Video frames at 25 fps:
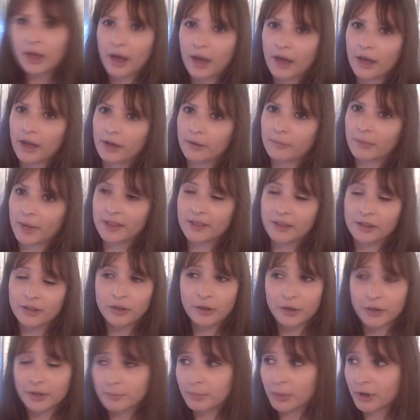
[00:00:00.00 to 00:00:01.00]
and then
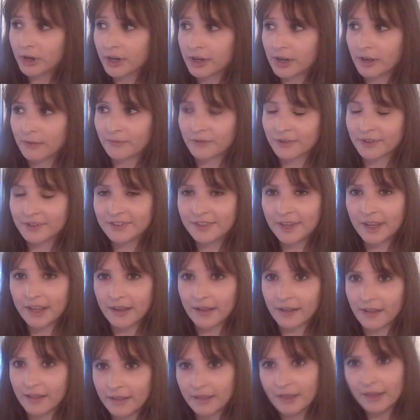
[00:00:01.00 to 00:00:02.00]
you could put it up for
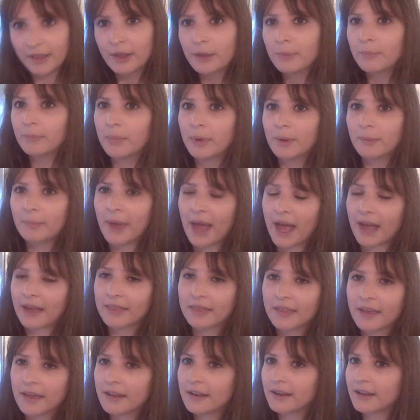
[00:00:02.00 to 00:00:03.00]
sale. But back
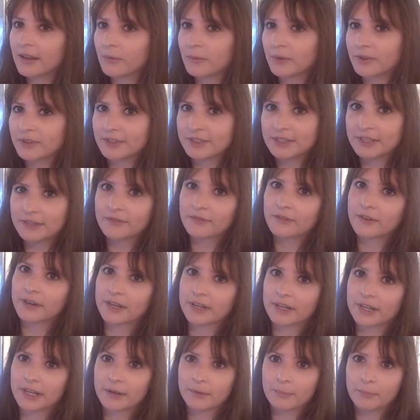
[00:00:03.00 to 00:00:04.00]
then it was a
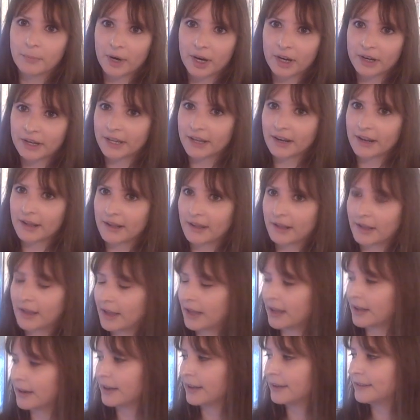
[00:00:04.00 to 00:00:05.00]
different market,
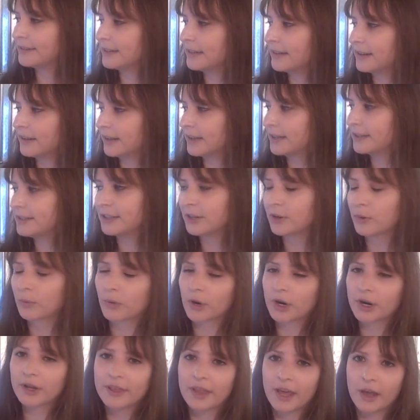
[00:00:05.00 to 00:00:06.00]
and it didn't
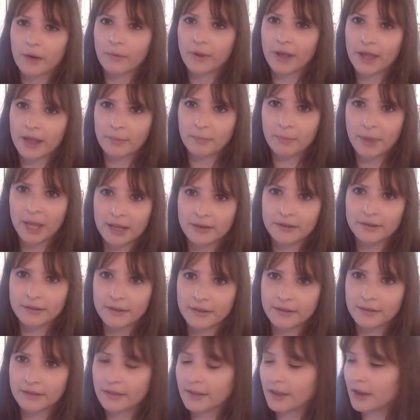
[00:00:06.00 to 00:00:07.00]
work that way.
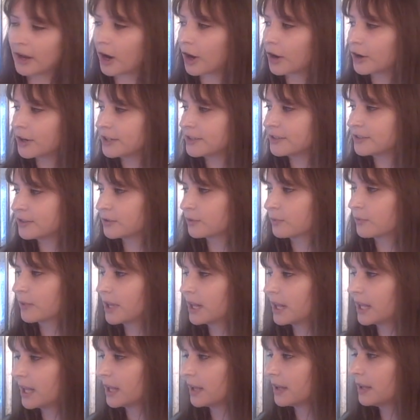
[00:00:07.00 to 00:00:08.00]
The artists
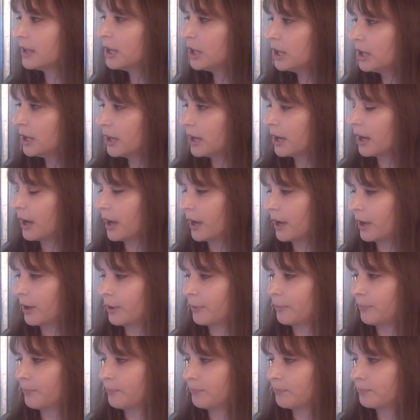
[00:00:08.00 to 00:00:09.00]
really
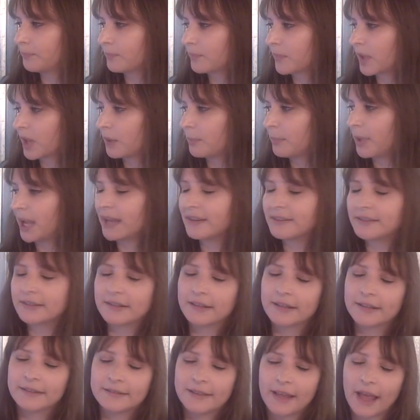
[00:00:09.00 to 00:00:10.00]

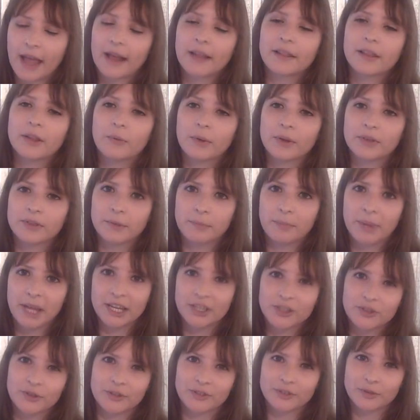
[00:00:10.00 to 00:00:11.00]
painted exactly what the
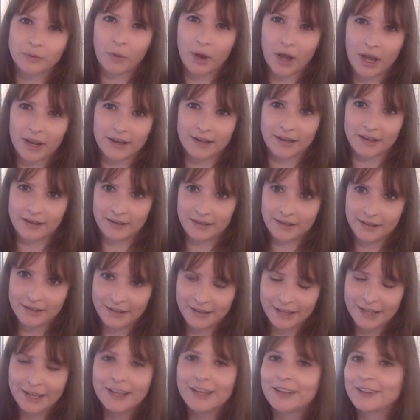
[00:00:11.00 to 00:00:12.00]
patrons
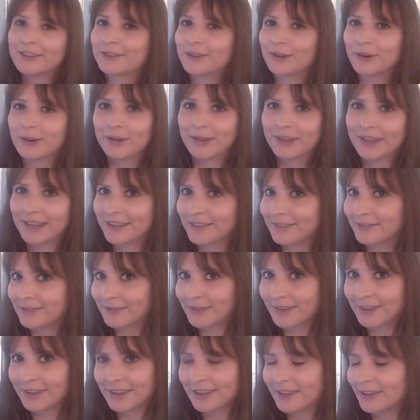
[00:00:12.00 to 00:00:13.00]
wanted. So
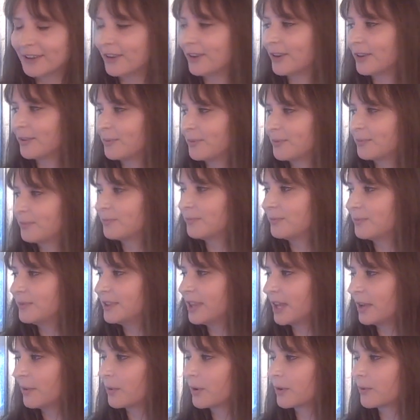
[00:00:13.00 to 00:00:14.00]

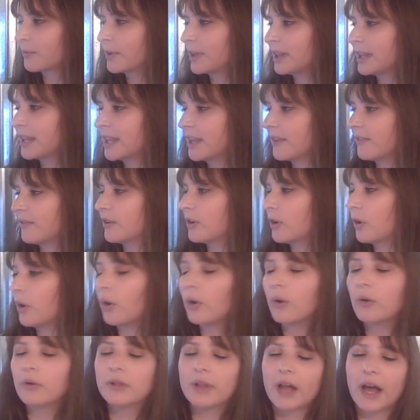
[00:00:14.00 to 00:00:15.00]
they weren't really given a
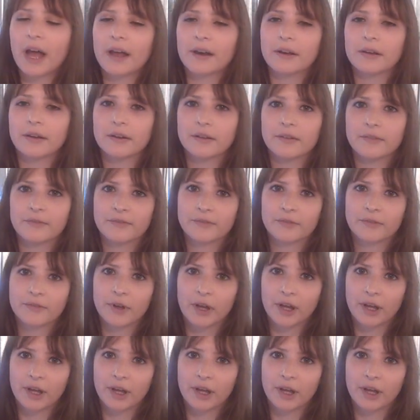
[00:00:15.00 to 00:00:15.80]
whole lot of